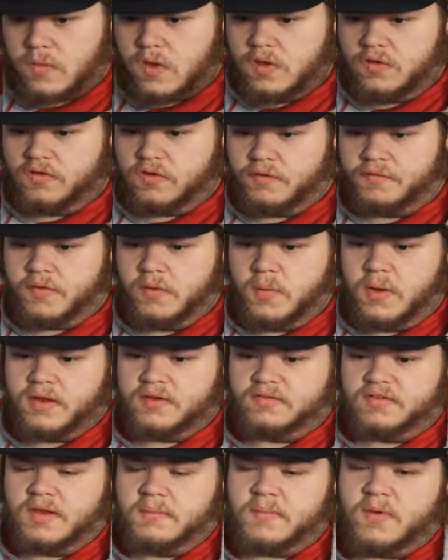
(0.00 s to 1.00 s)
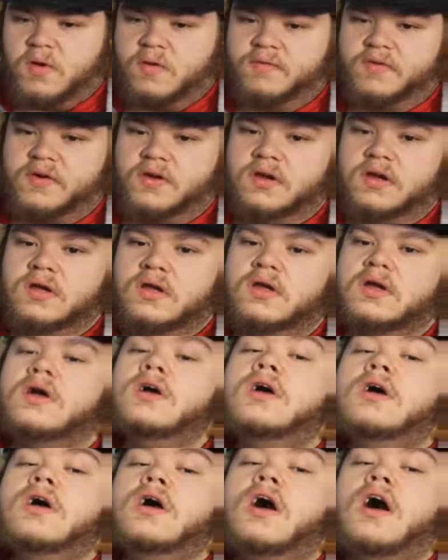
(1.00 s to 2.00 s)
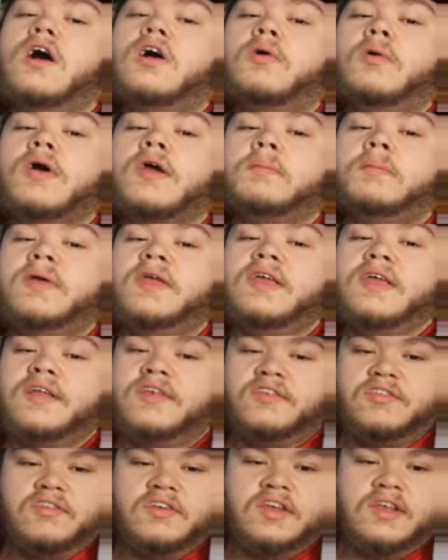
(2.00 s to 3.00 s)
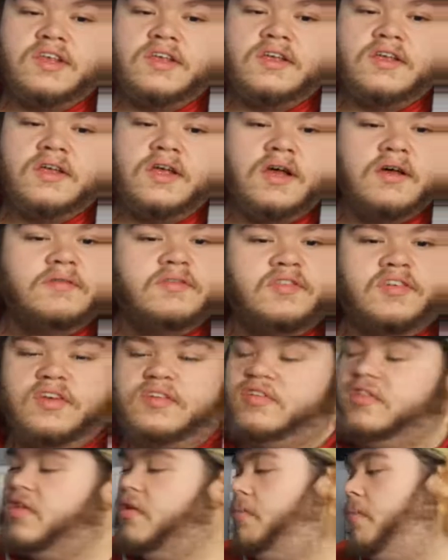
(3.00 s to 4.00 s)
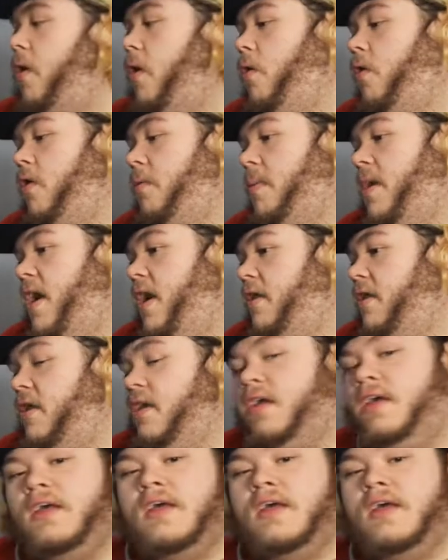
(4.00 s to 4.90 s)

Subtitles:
So if you want to send me over a quick PNG of just the Pokemon